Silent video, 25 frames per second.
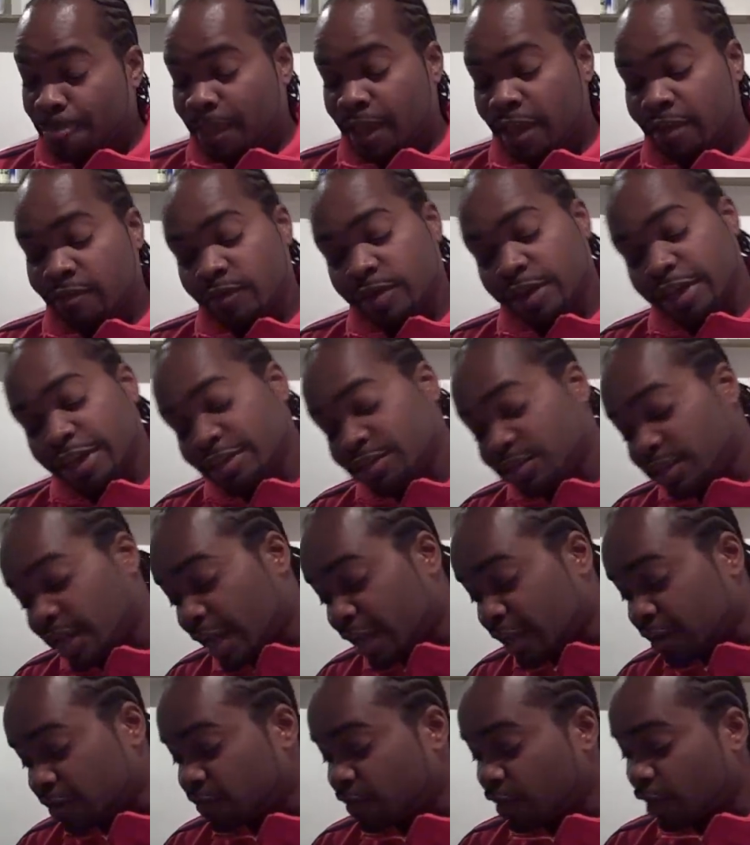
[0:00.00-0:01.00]
Can't forget
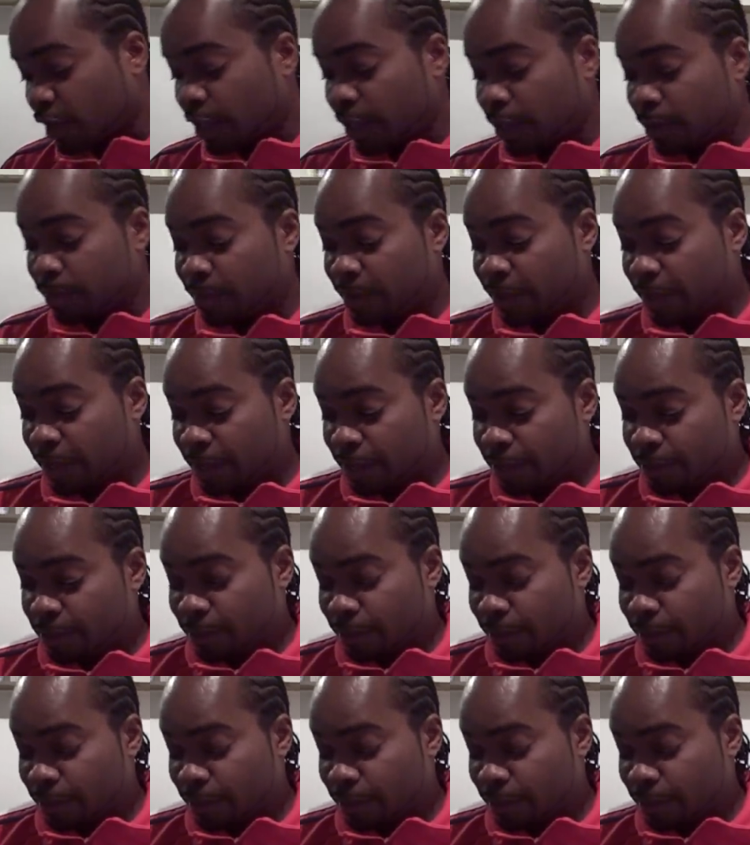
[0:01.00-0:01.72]
Jackie Chain, man.